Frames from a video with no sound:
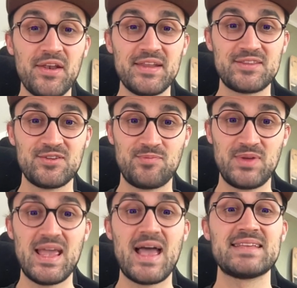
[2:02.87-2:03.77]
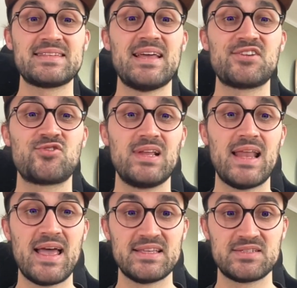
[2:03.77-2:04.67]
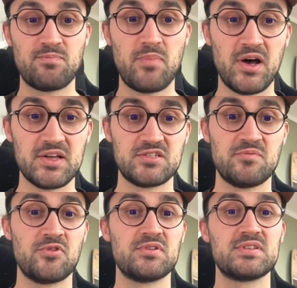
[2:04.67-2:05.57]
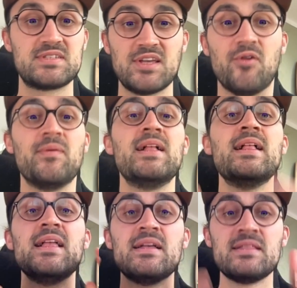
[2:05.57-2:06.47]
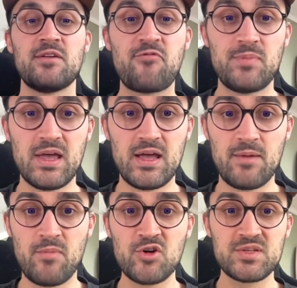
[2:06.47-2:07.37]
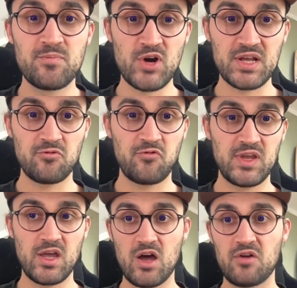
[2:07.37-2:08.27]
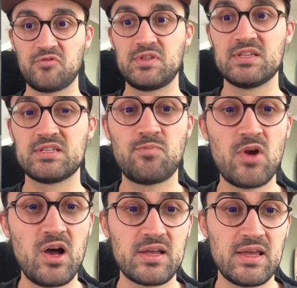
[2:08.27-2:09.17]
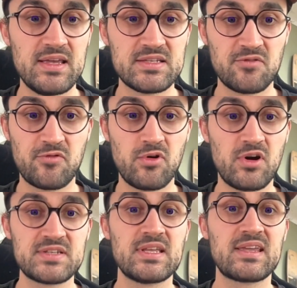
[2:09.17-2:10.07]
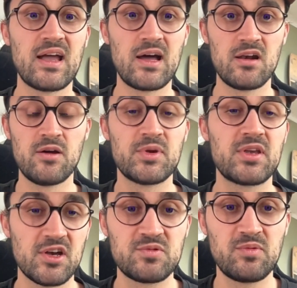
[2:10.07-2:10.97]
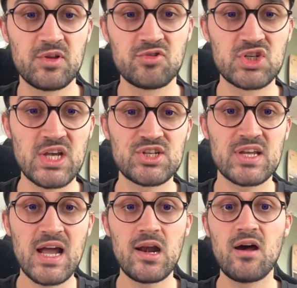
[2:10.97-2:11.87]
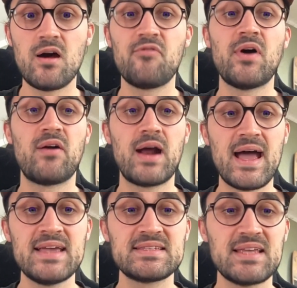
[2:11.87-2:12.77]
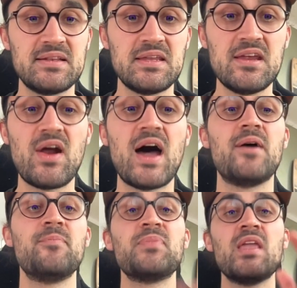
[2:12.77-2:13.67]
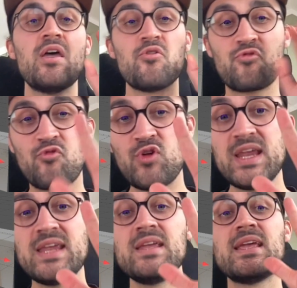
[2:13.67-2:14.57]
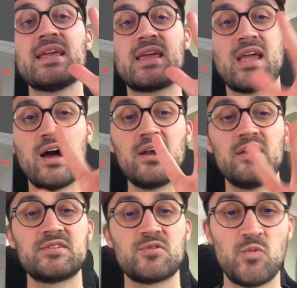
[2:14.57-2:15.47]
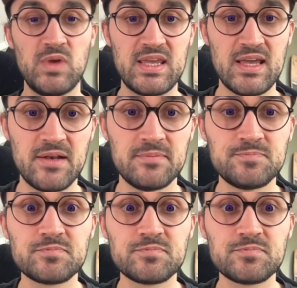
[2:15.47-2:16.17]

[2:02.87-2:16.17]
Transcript: it to be as natural as possible. So the uh, most important thing of this block is of course the color, because we want to change the color of our eyes, and here are three colors we can